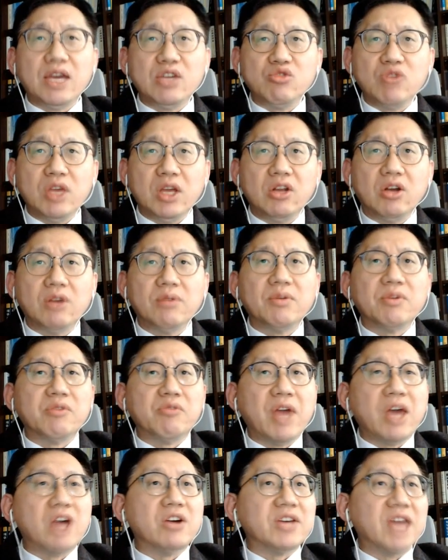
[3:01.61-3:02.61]
chain of
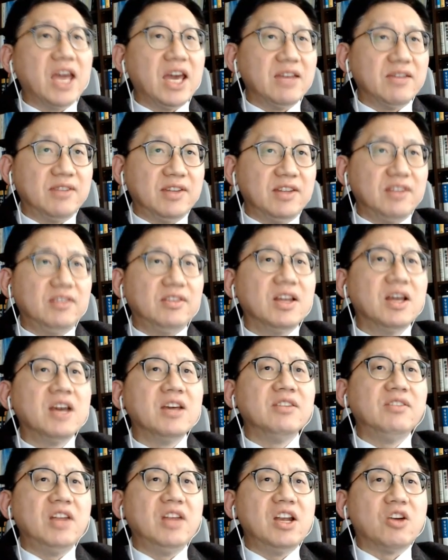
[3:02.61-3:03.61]
rare gases,
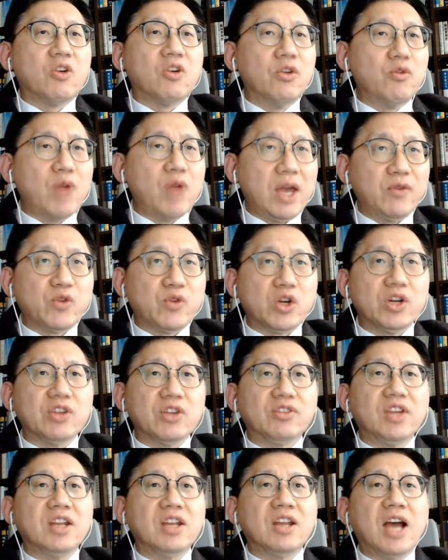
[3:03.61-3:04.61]
silicon
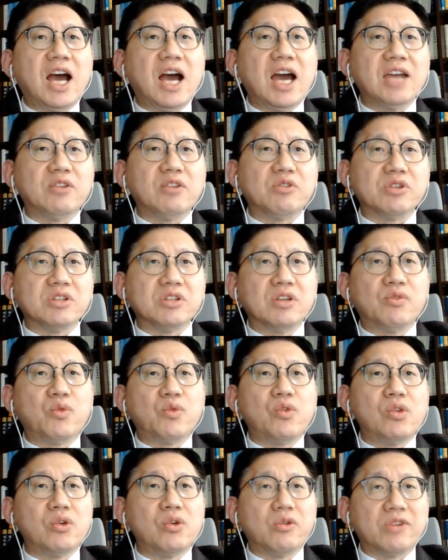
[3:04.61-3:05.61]
wafers, and hydrogen
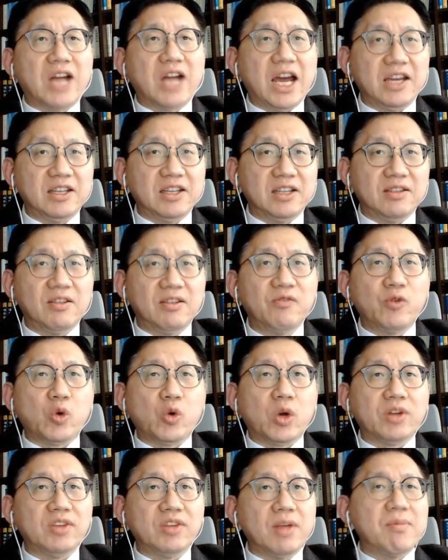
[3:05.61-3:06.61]
fluoride
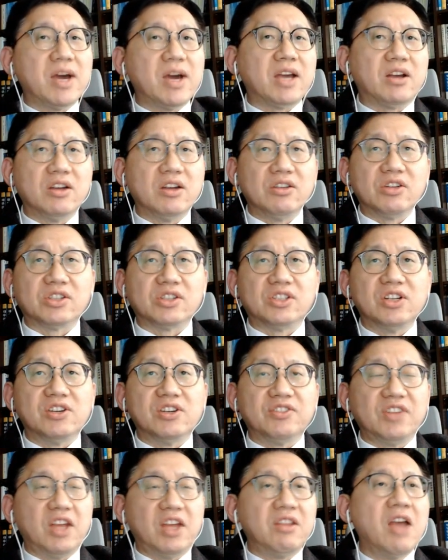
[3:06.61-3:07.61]
for
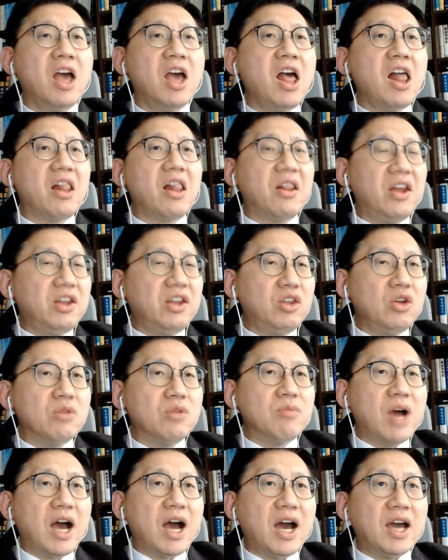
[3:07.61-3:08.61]
semiconductors, and lithium
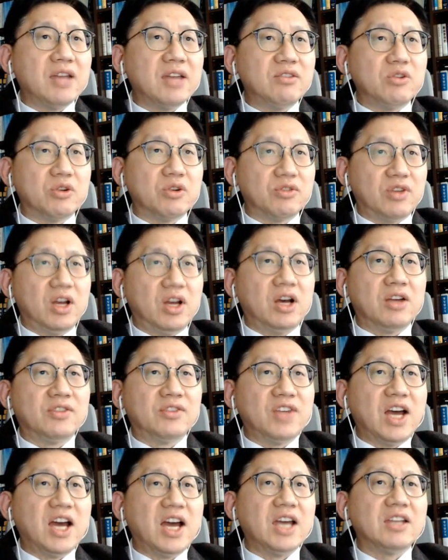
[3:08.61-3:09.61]

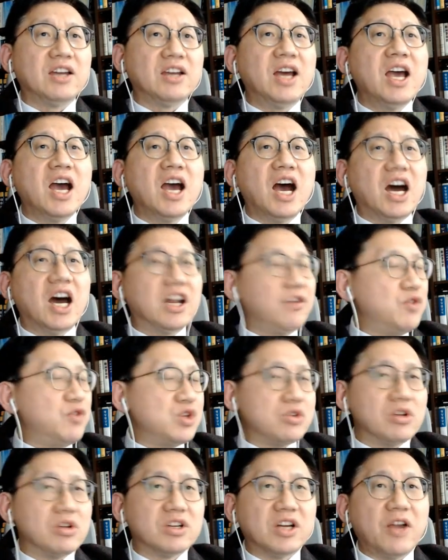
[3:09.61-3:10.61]
hydroxide,
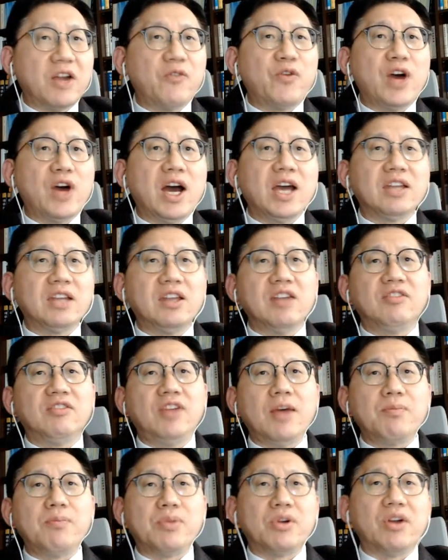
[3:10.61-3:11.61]
artificial graphite, and
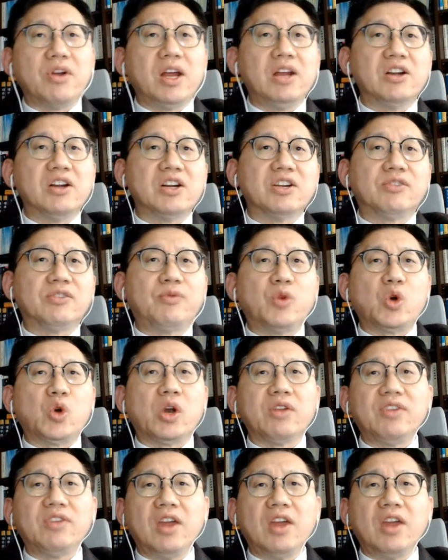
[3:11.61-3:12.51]
separators for